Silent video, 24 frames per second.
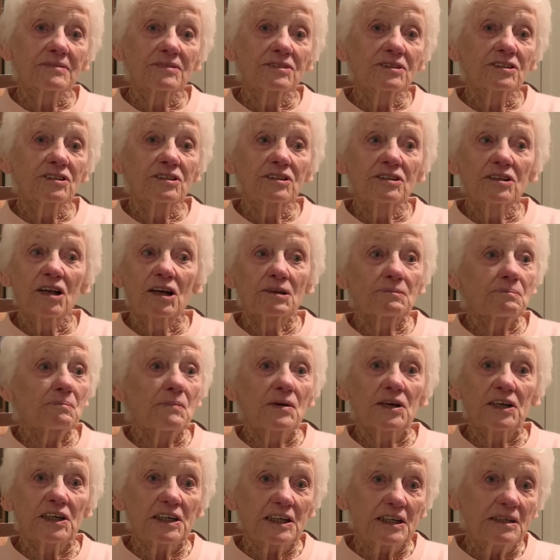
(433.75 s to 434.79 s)
not
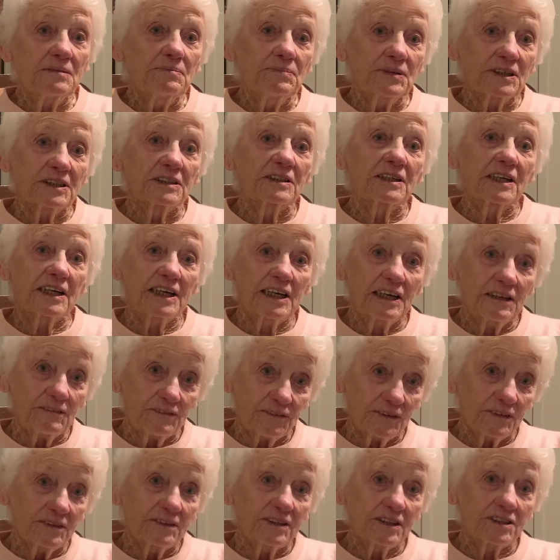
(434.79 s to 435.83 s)
mean, but
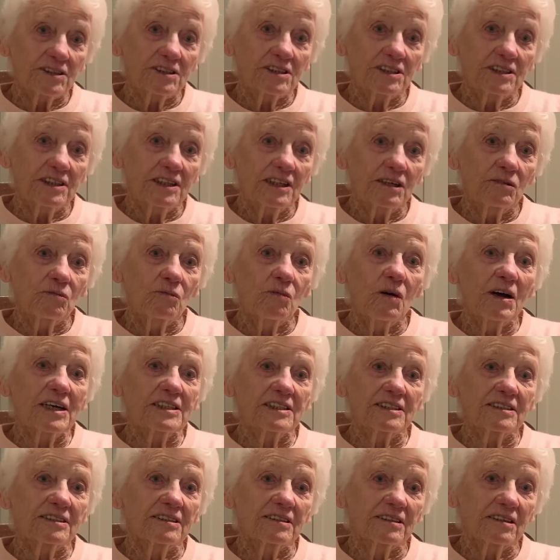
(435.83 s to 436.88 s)
careful that you didn't
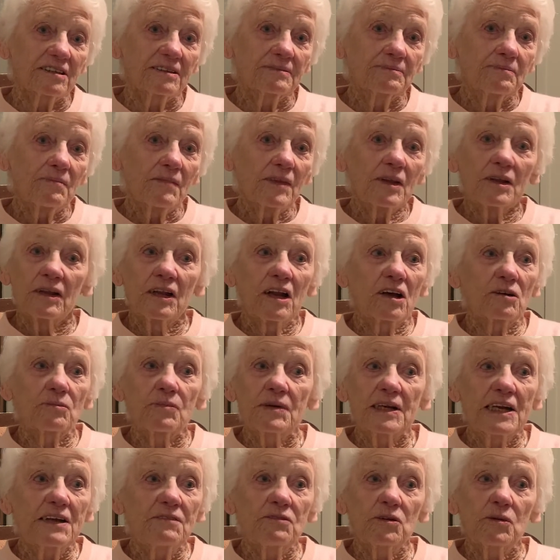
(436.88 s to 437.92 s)
waste it on. Like, we
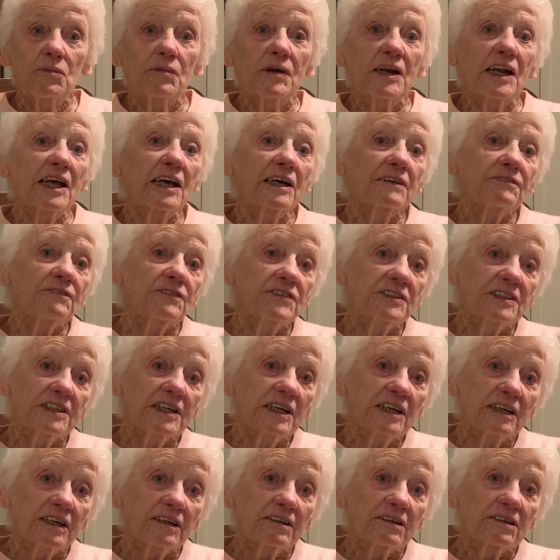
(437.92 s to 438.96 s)
never went out for
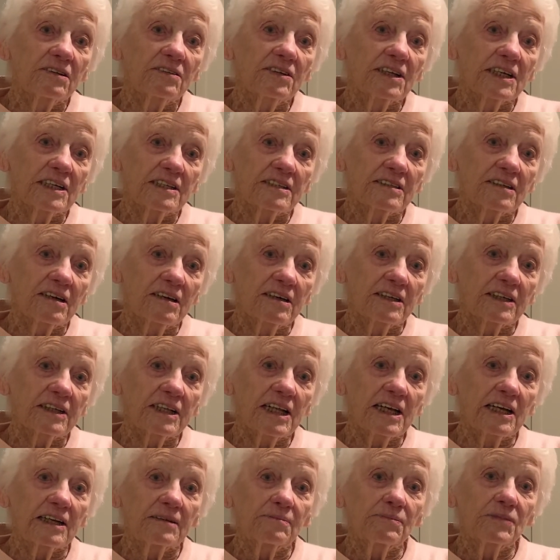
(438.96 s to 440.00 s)
dinner and things like
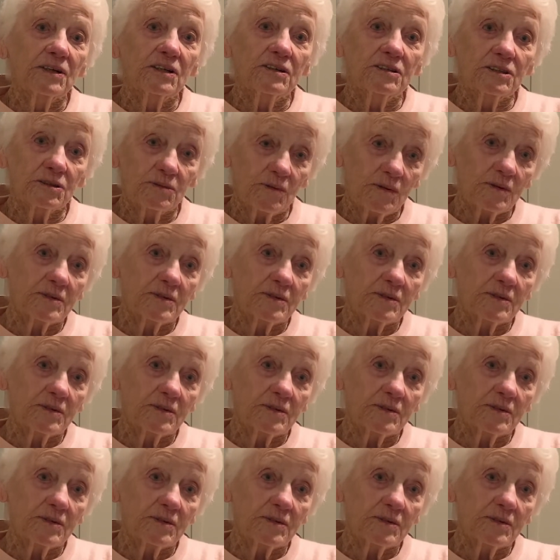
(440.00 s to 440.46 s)
that because we were